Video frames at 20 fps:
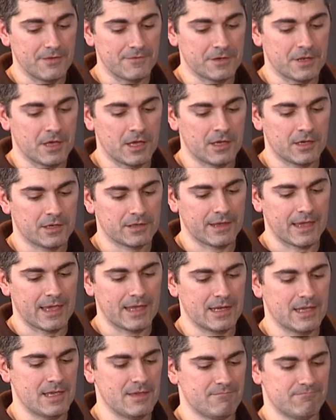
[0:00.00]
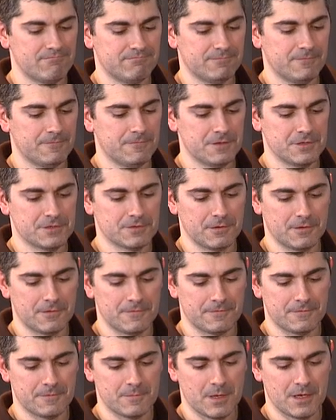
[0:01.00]
even hide any visual
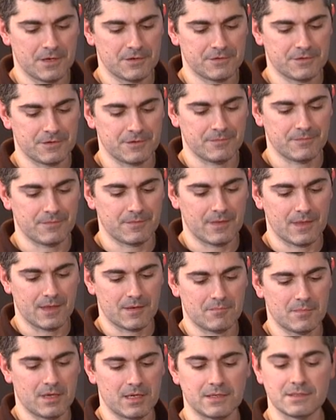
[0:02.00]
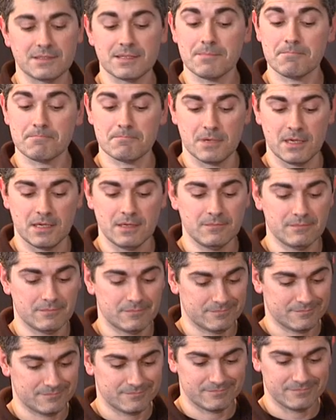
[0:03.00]
information that might tip me
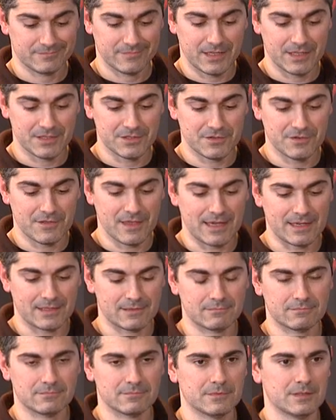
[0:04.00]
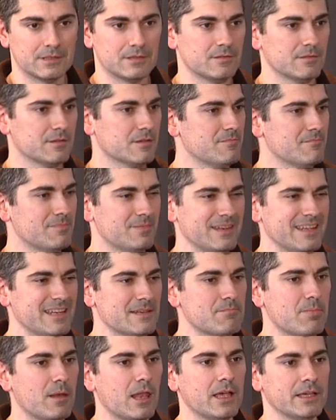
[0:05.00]
and do that complete
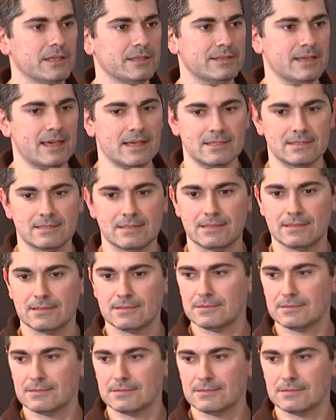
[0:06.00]
blind test.